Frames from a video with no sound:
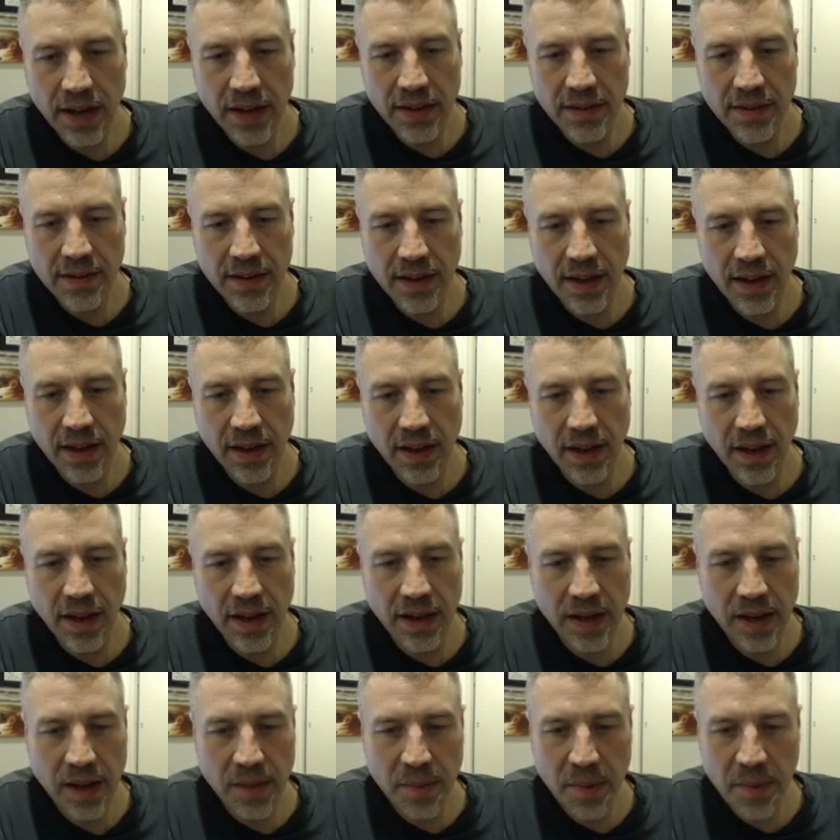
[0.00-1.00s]
needs to get
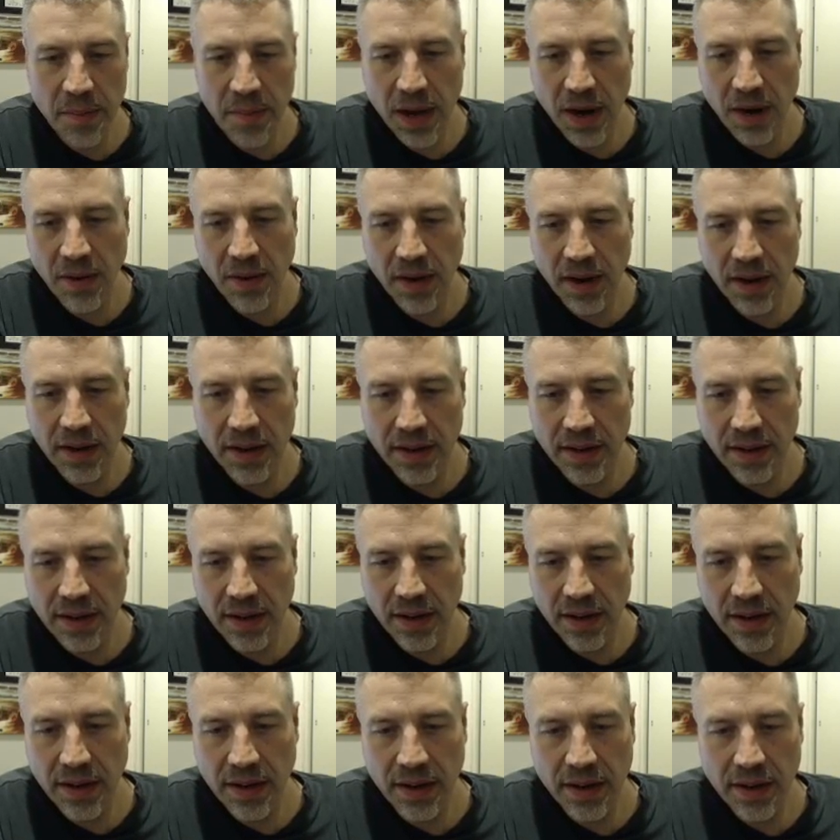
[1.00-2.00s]
lined up about right
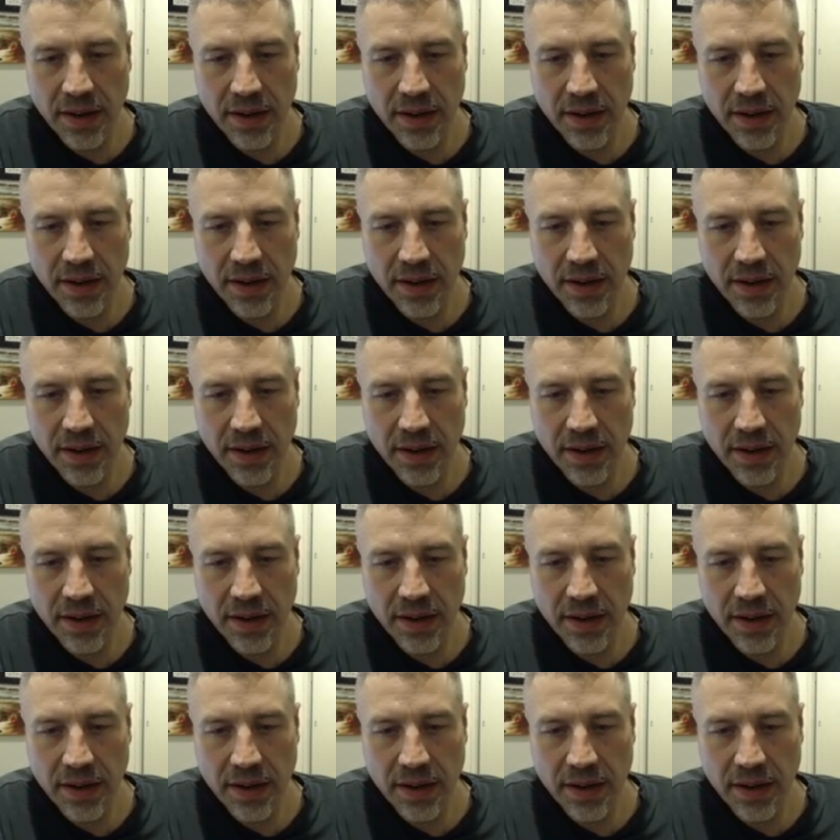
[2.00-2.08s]
there